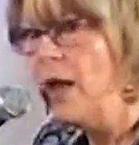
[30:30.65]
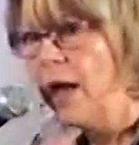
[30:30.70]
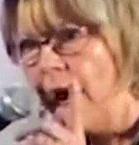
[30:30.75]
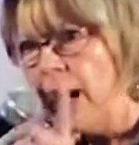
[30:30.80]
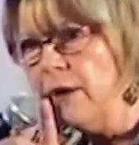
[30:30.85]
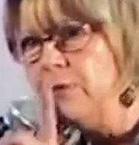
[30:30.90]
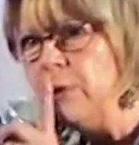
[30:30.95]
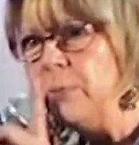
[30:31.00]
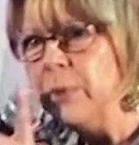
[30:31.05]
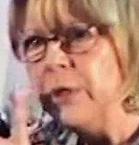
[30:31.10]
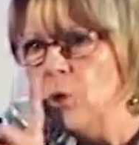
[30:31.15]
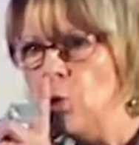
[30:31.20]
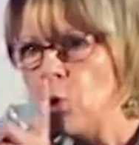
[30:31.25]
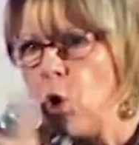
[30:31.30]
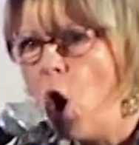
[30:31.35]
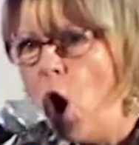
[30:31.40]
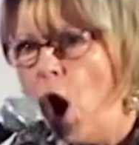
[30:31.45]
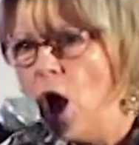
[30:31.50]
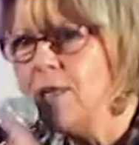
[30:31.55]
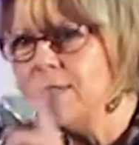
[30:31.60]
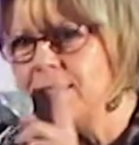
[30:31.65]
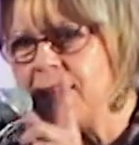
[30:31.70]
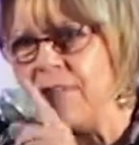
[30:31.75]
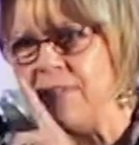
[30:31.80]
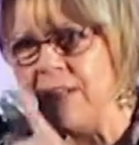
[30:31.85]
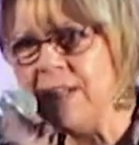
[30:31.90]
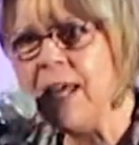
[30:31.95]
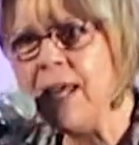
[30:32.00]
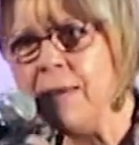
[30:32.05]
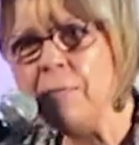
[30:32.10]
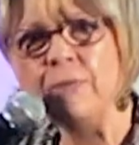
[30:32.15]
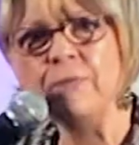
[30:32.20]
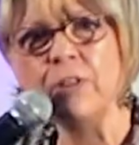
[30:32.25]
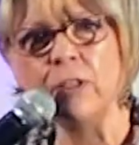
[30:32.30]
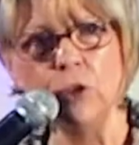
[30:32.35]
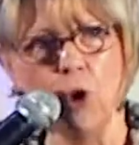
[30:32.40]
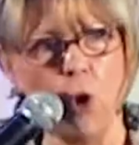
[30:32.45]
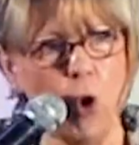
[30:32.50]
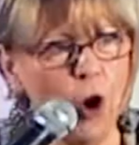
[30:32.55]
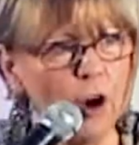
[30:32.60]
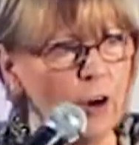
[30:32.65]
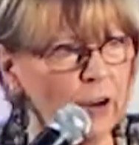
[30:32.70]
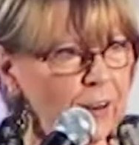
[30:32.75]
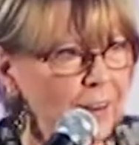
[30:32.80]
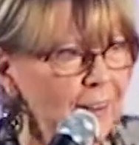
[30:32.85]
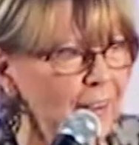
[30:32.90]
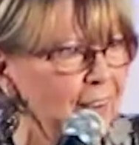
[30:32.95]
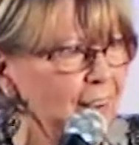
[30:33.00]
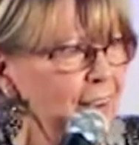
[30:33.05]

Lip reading: everyone who calls on the name of the Lord